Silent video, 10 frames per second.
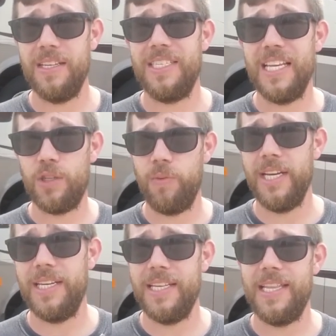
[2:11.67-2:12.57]
since we
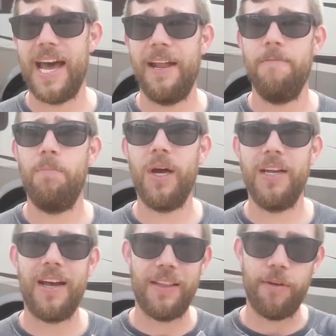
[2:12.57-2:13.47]
did that.
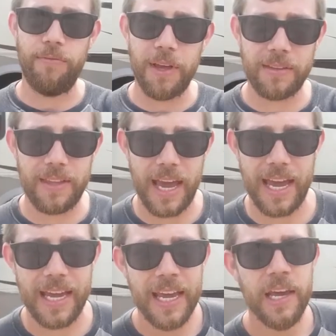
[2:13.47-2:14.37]
But on the fifth
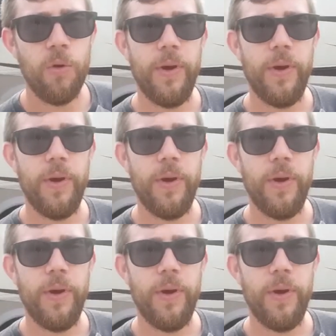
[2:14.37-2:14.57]
day,